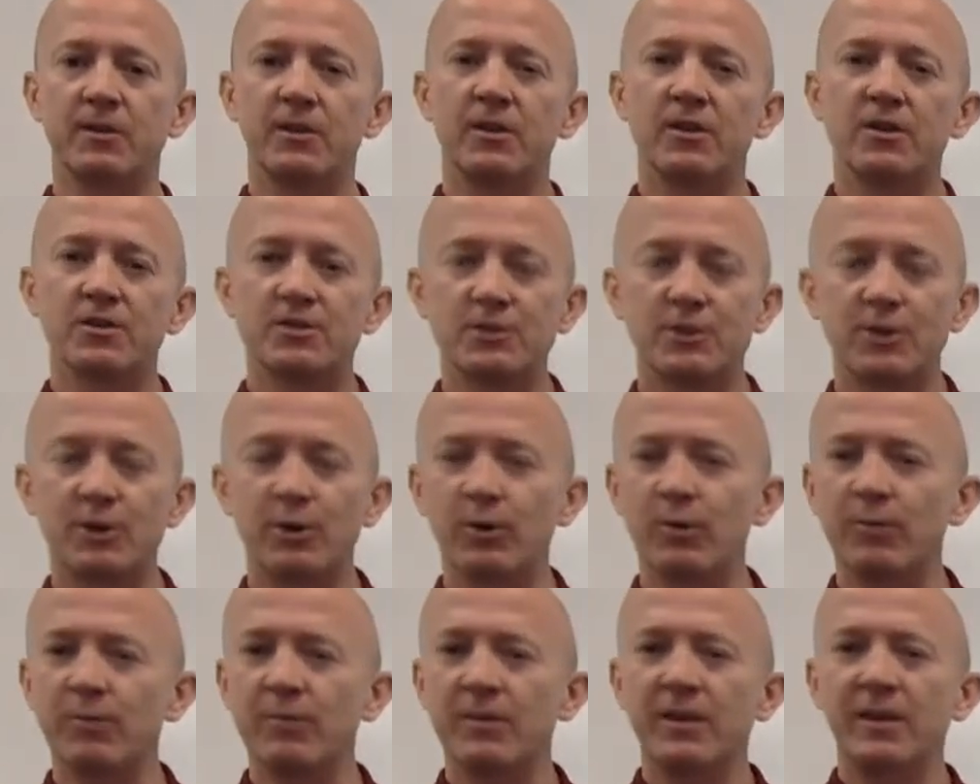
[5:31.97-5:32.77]

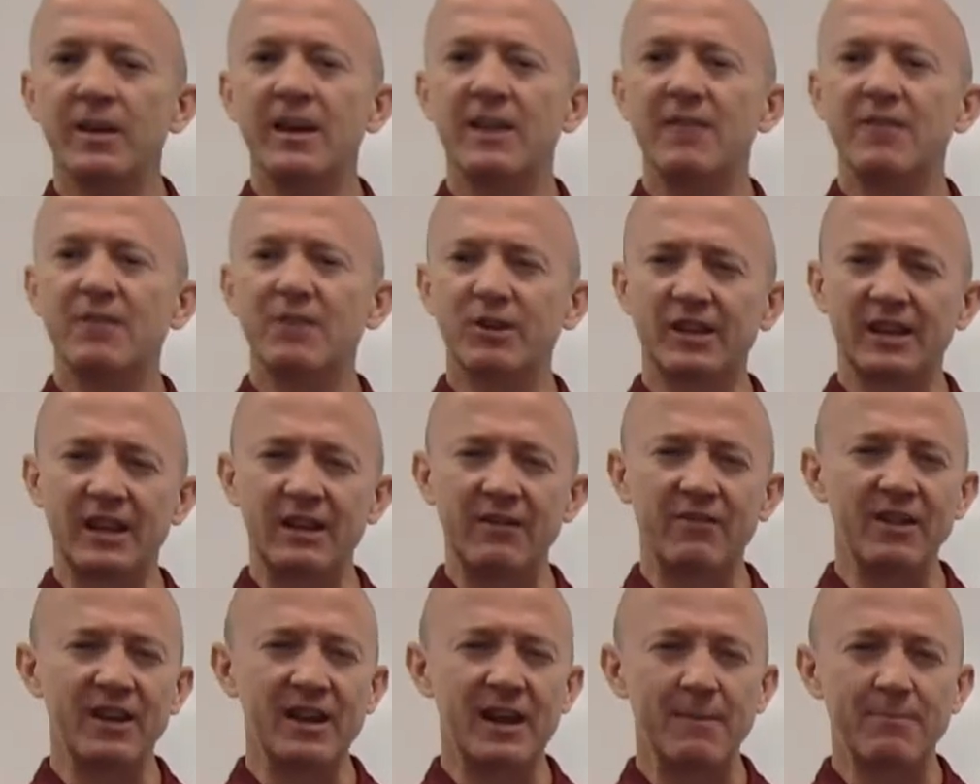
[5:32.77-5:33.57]
So if they're
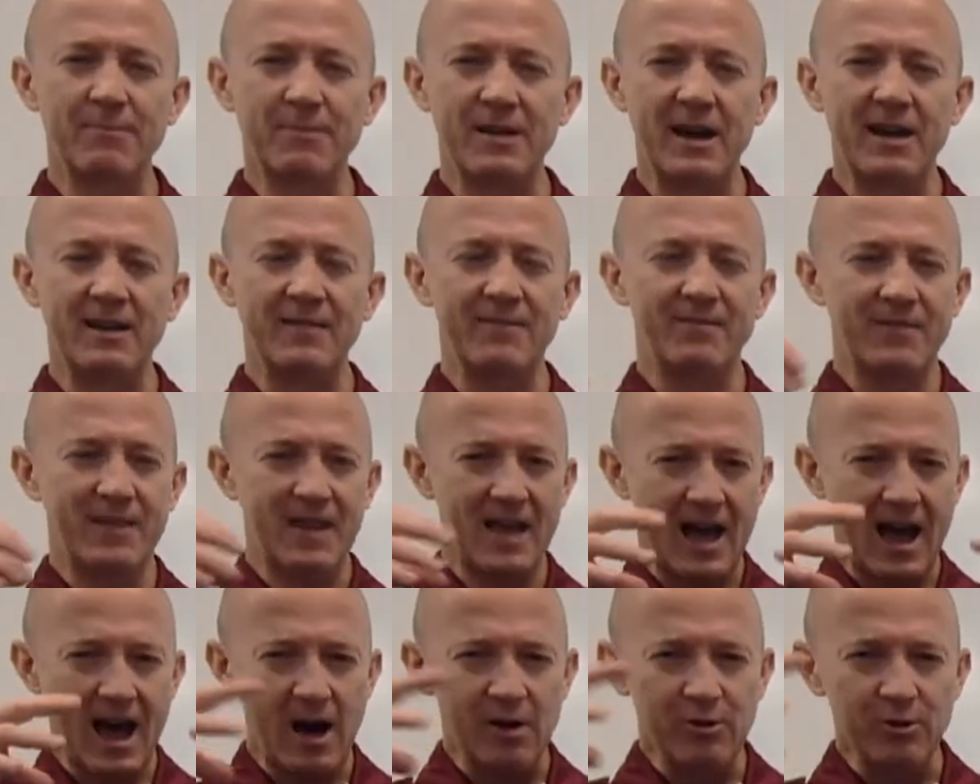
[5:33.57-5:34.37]
giving up that
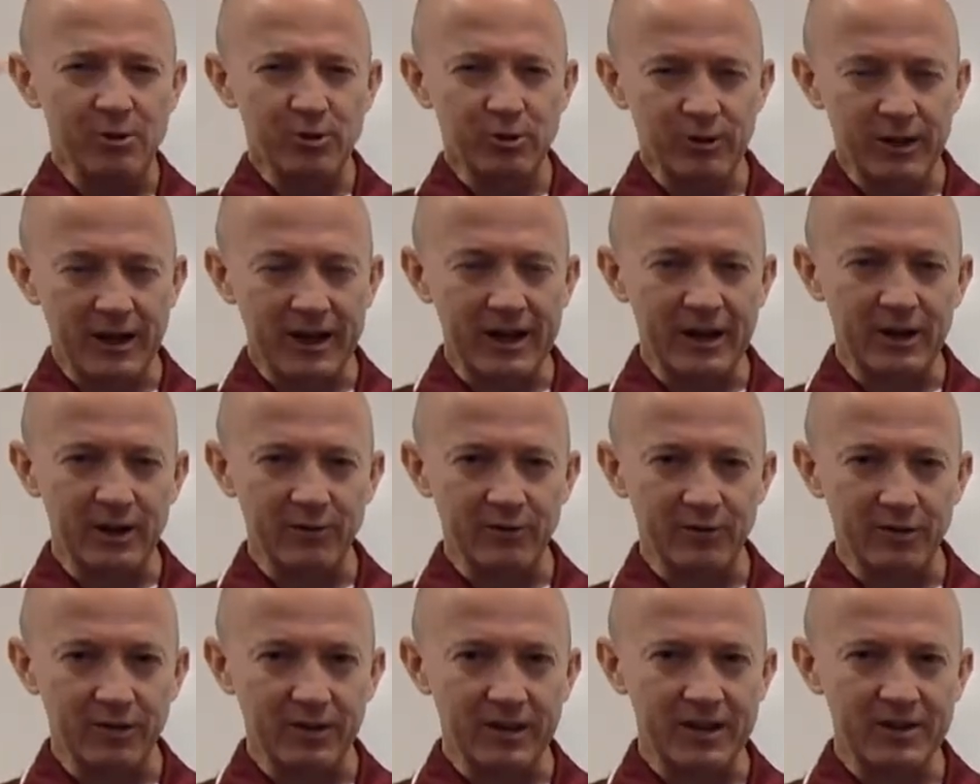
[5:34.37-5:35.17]
outer layer of
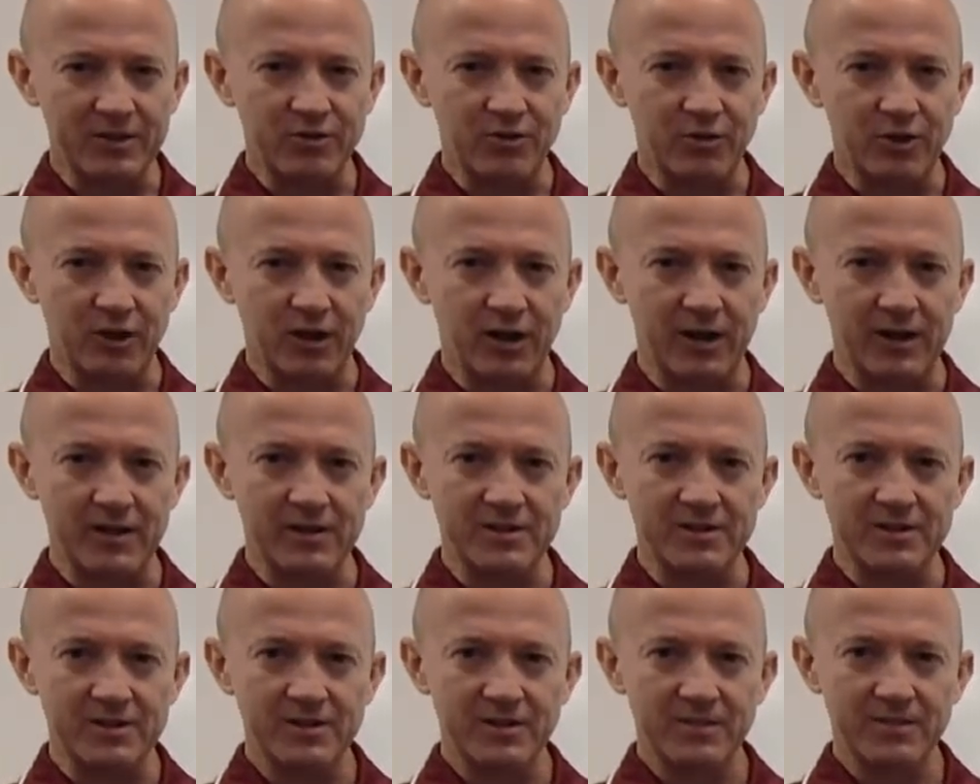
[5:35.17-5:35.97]

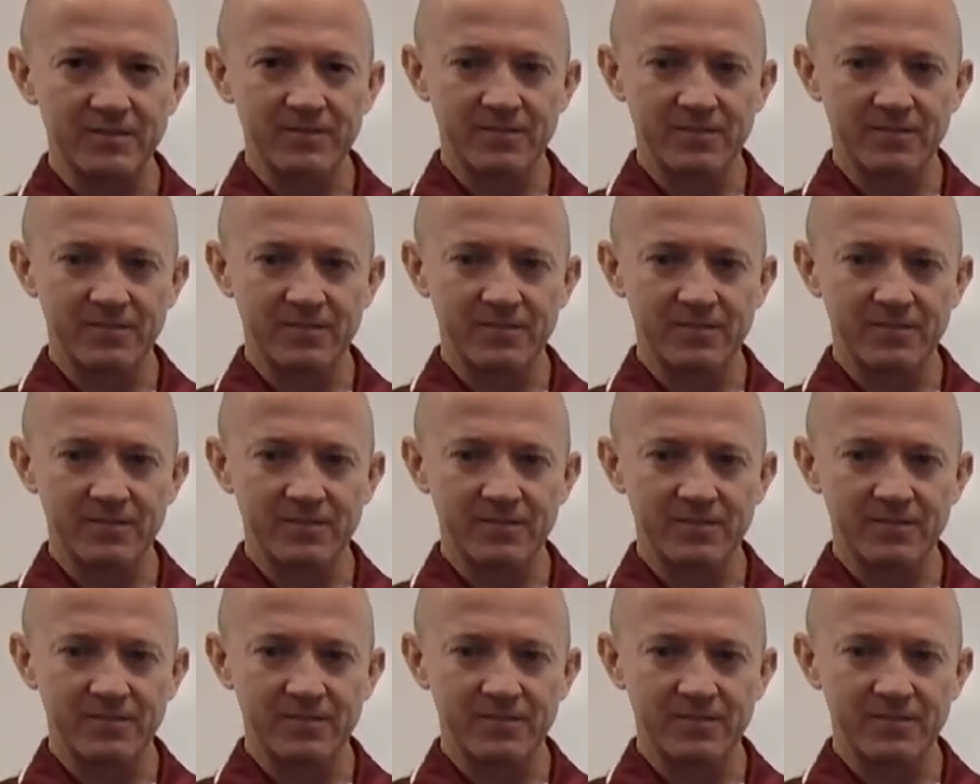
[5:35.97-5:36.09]
electrons,